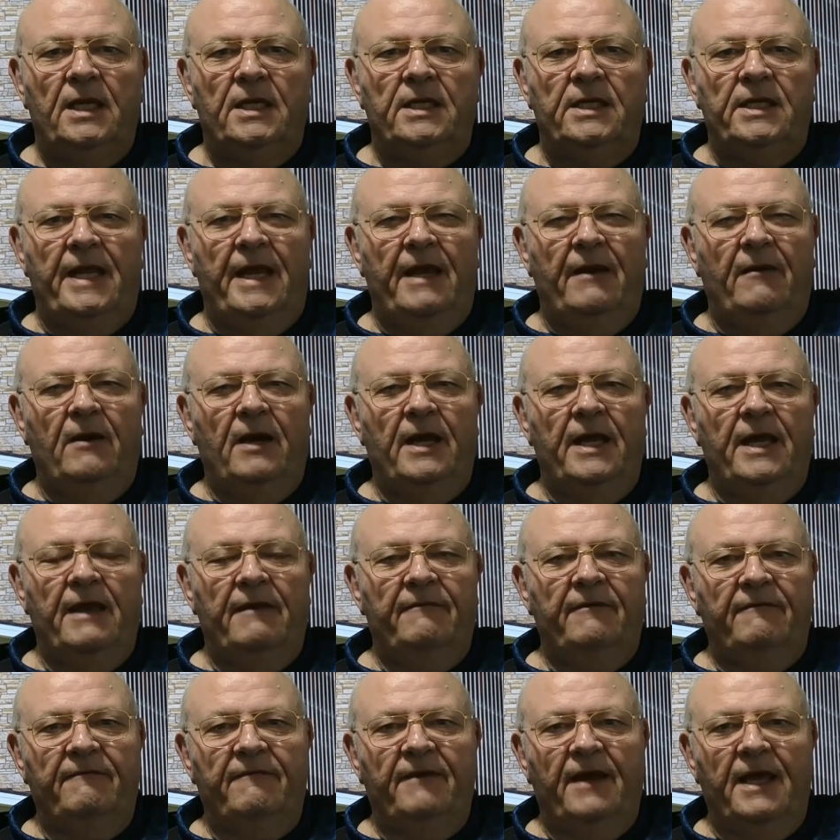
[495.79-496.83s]
Now I
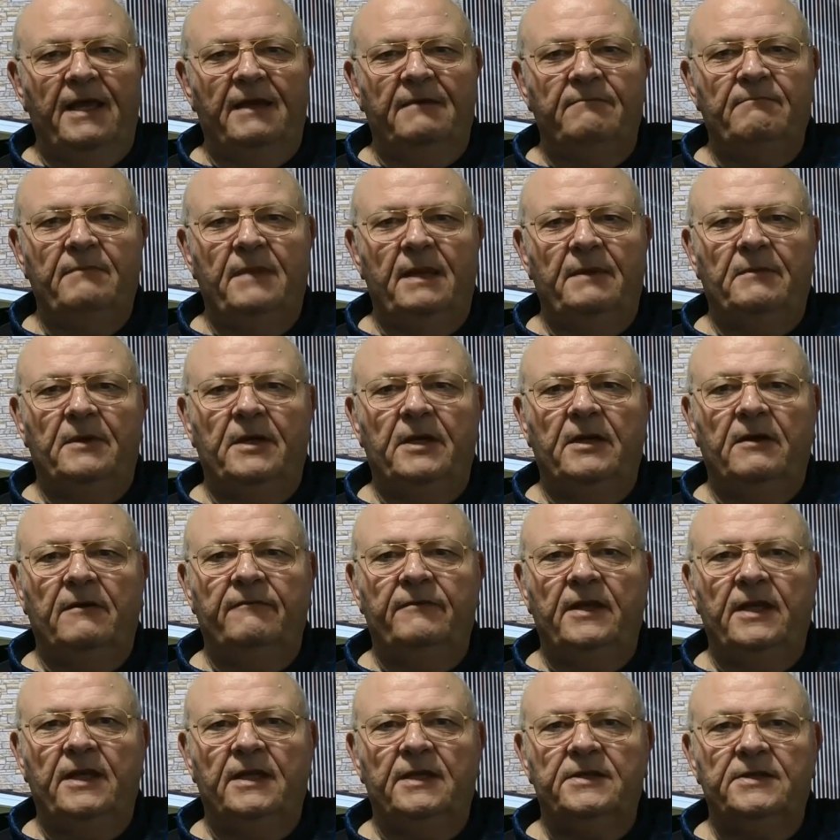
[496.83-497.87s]
have a vague memory of
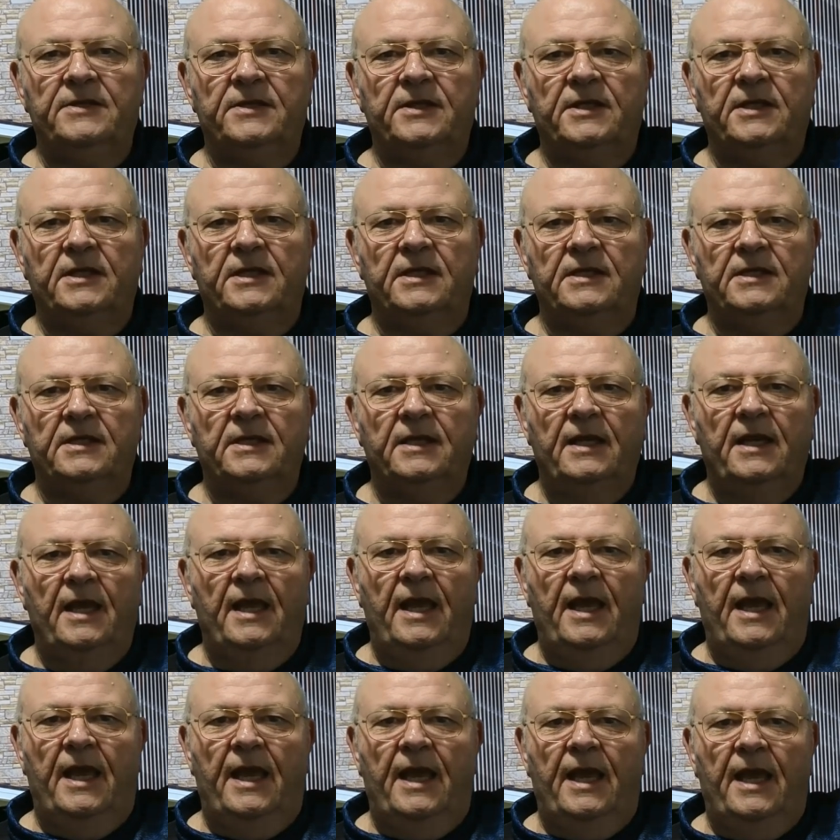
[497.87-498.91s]
the incident,
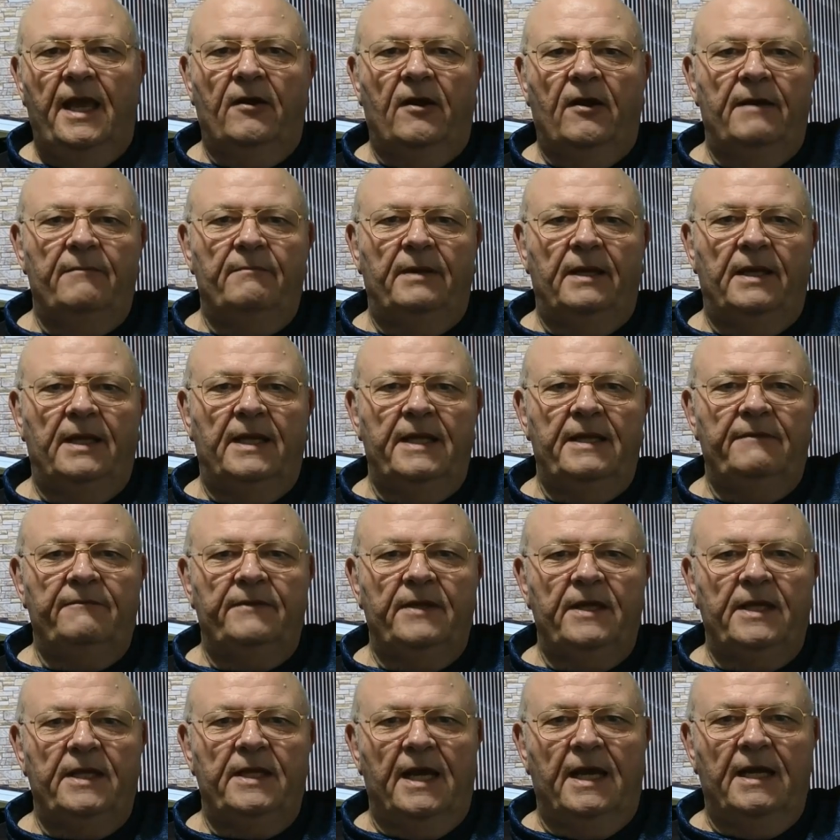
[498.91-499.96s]
and I believe
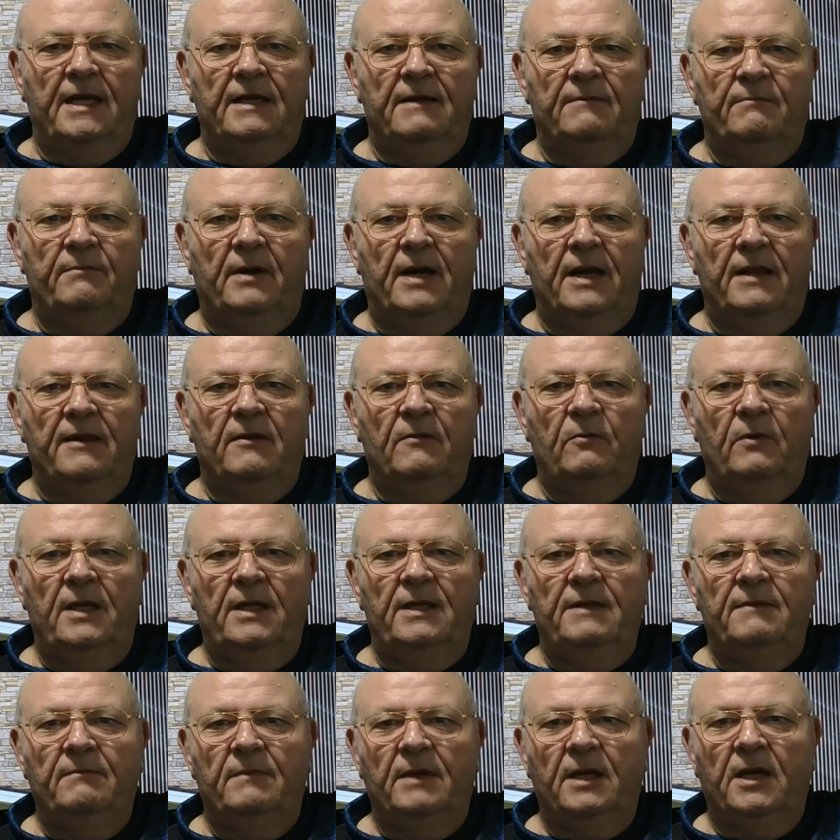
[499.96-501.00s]
the younger brother
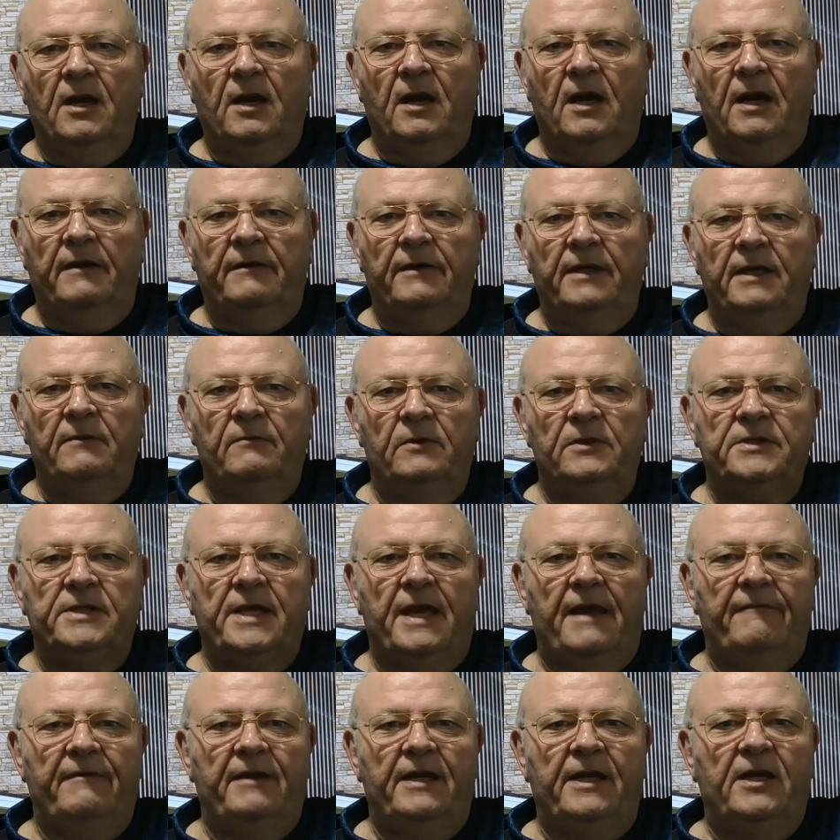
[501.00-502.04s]
William Macquarie was
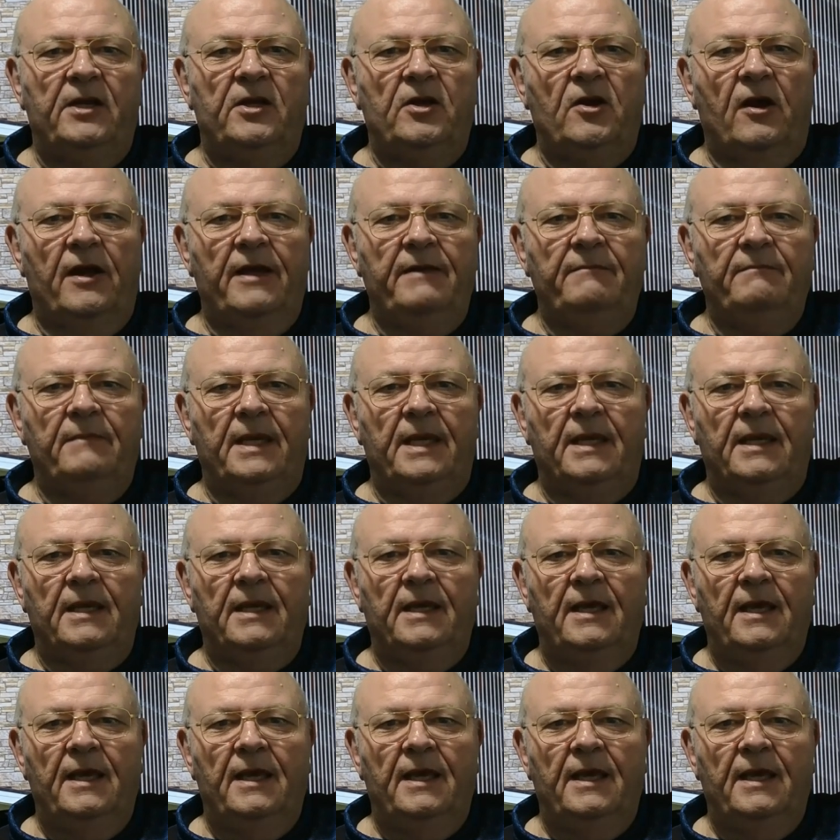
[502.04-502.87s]
having a nightmare.